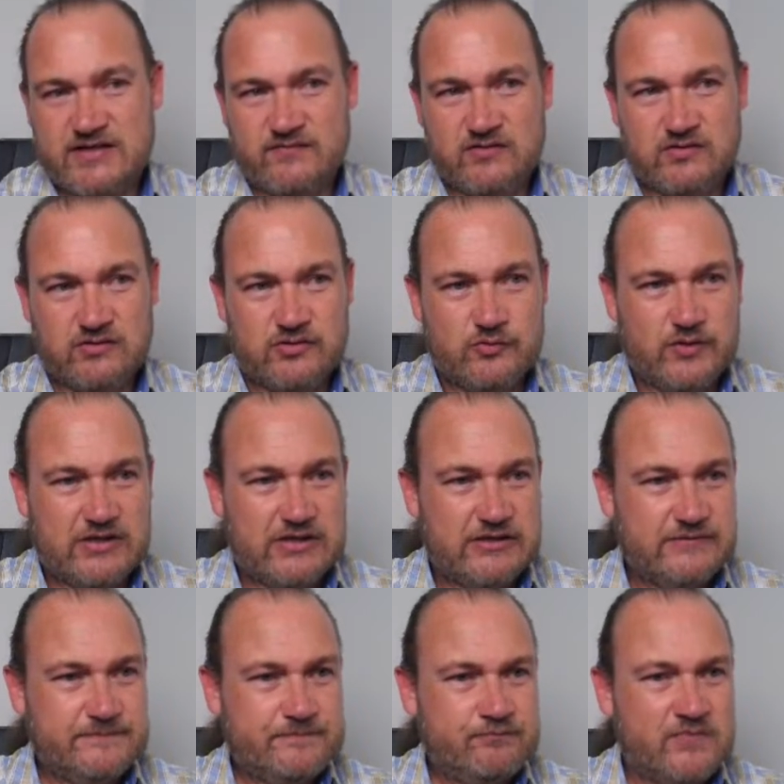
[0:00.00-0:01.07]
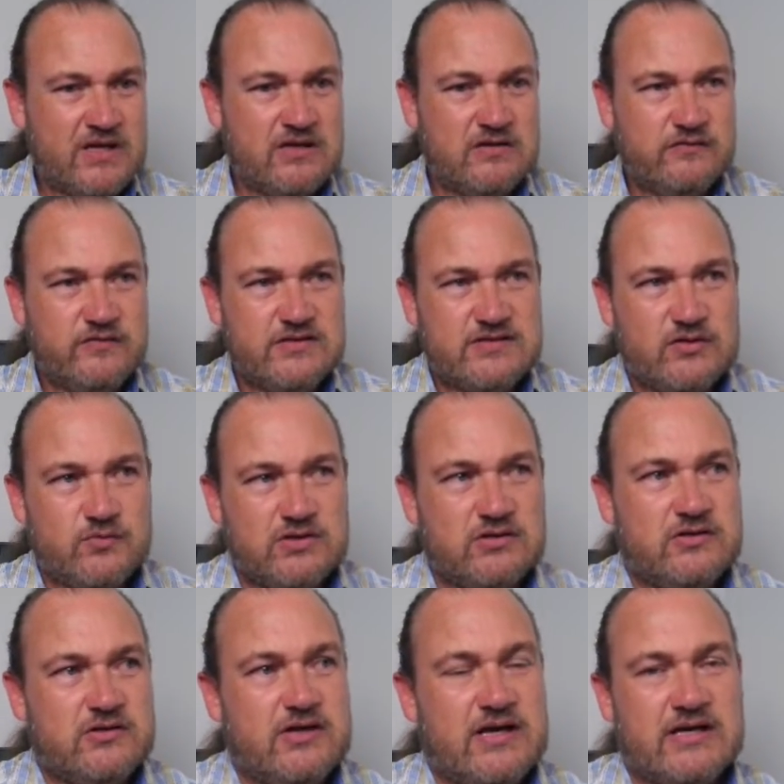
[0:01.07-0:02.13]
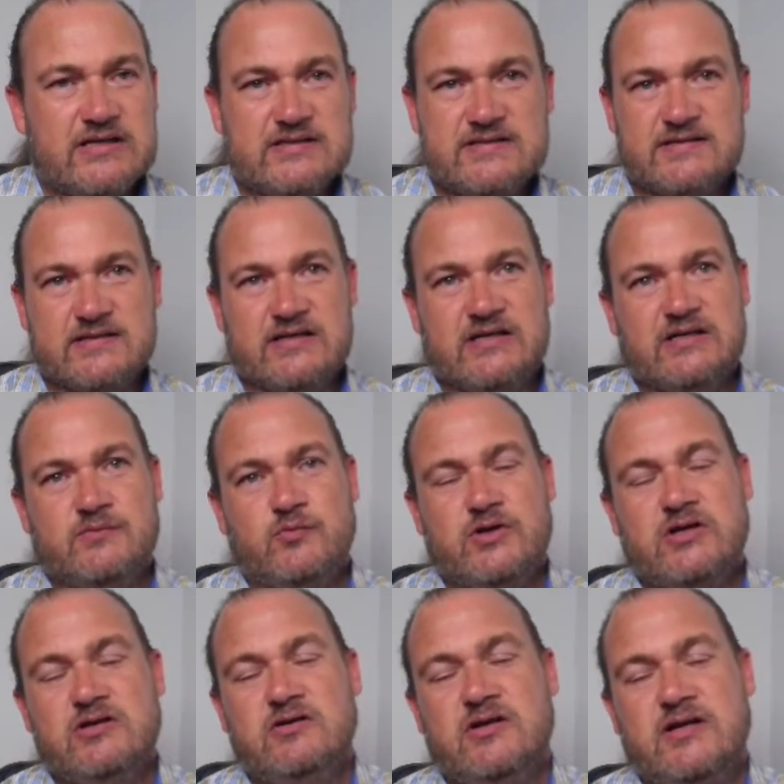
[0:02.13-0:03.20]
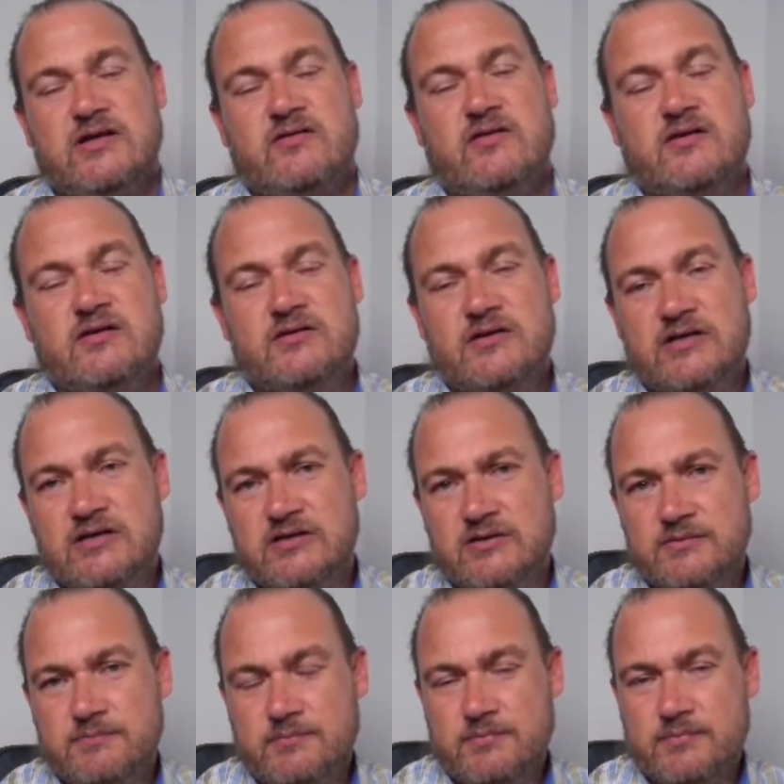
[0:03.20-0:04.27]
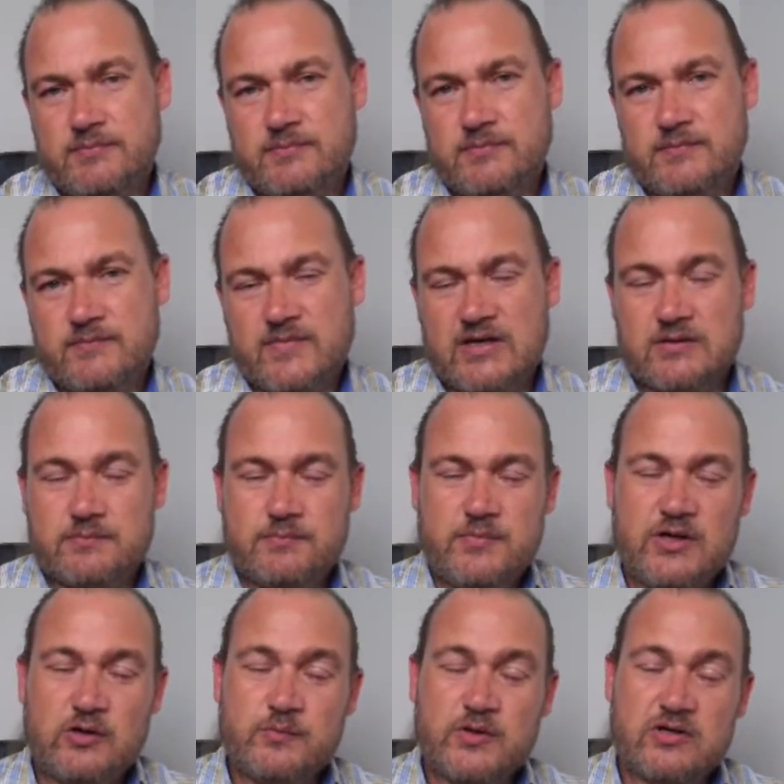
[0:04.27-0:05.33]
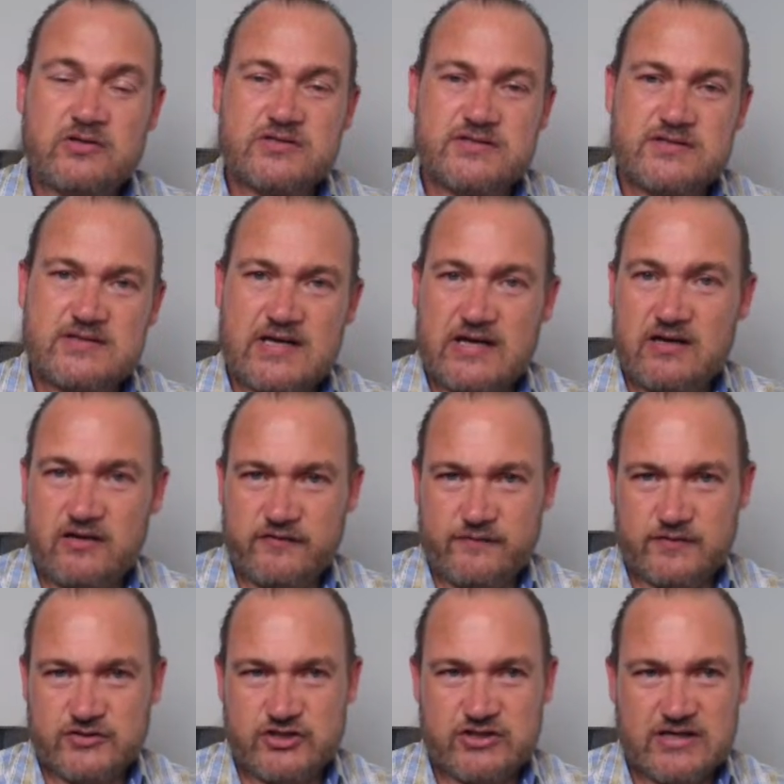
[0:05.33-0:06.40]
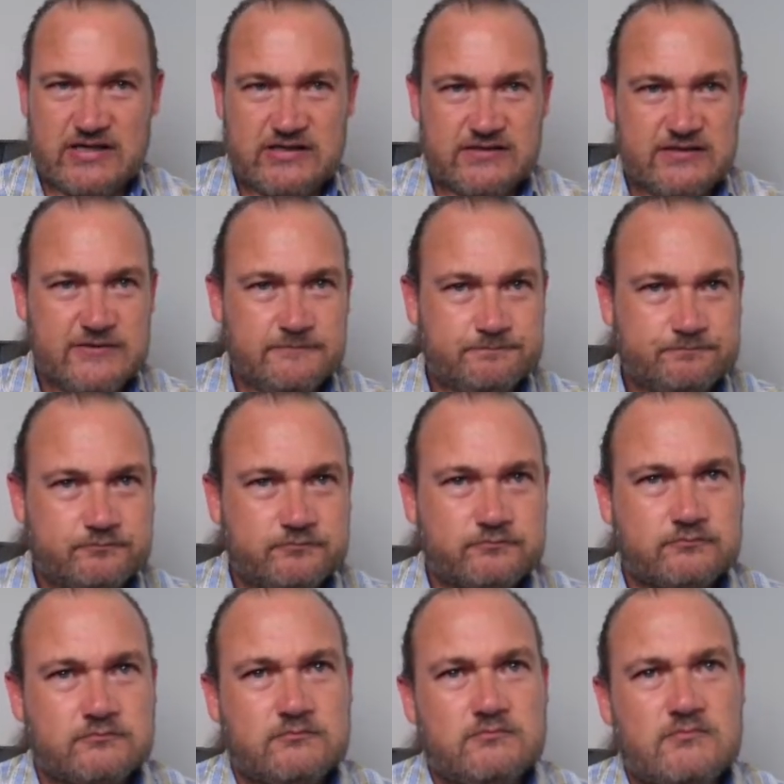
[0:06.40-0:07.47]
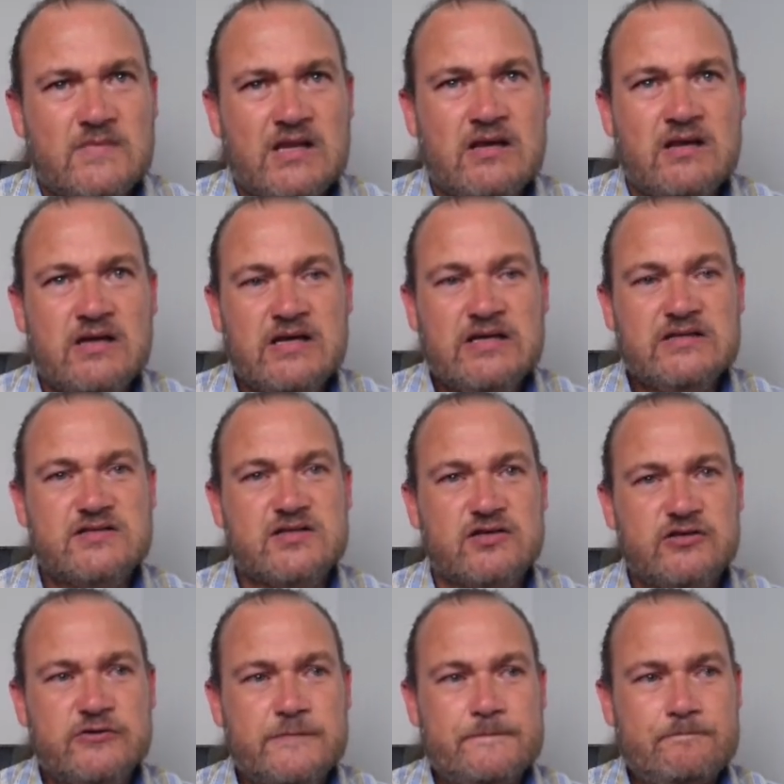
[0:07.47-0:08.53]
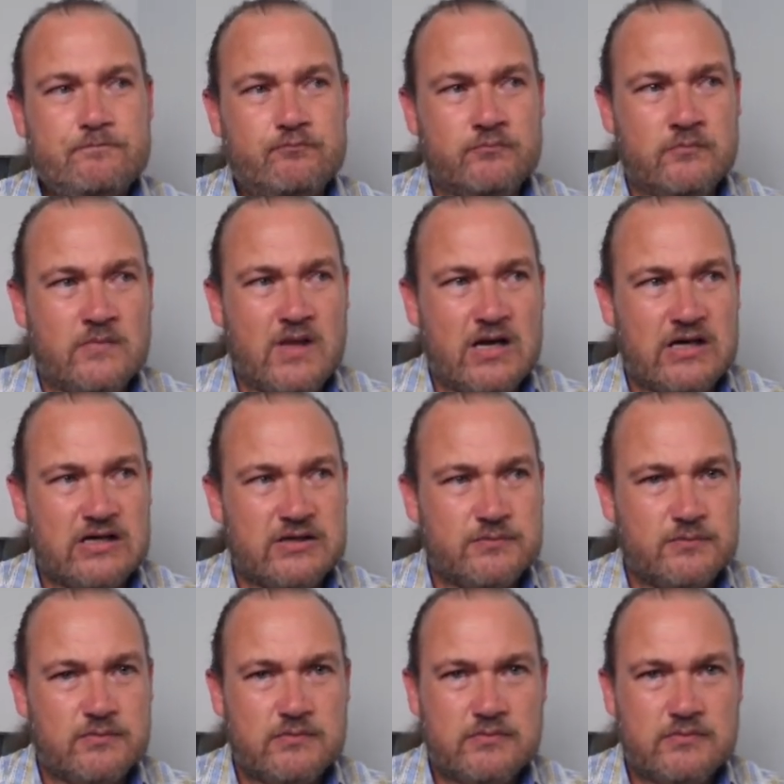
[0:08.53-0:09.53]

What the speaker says: have a look quickly. First, I want to look at, we're going to look at the PO Broker's AI functionality. So I